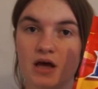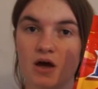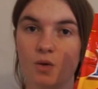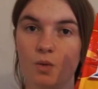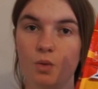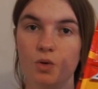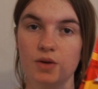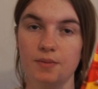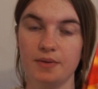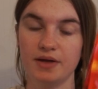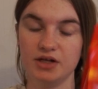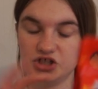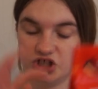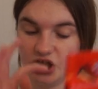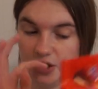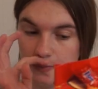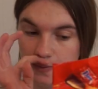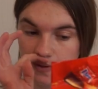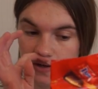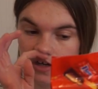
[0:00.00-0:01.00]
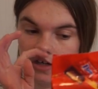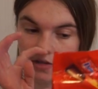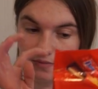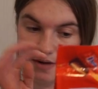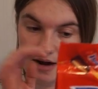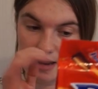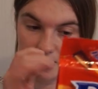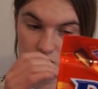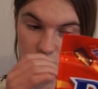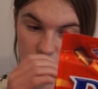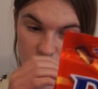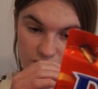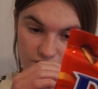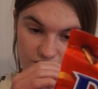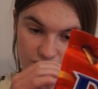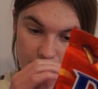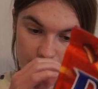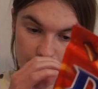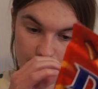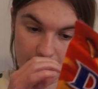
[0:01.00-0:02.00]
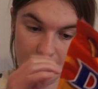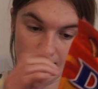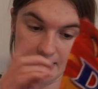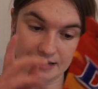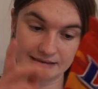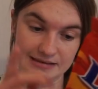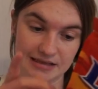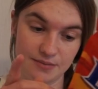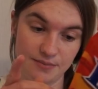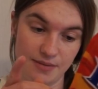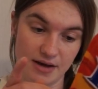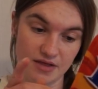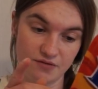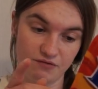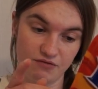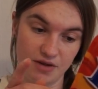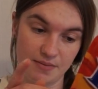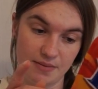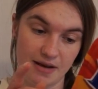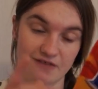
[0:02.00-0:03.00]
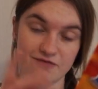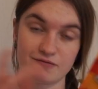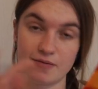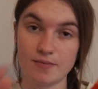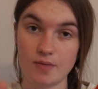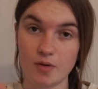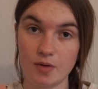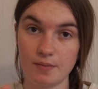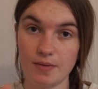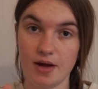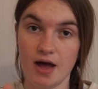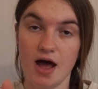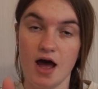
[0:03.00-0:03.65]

Would have been cheaper to buy just the 3 pack. I did buy the 3 pack from mum.